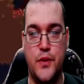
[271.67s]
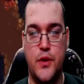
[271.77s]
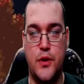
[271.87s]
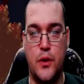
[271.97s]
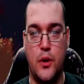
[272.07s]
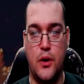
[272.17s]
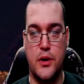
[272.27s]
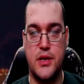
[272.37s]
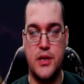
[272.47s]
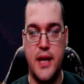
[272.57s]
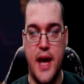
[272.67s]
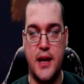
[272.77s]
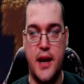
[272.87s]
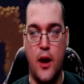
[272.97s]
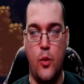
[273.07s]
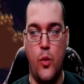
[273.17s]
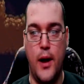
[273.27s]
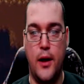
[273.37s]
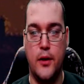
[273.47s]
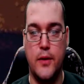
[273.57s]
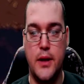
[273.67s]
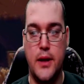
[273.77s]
You're statted out well.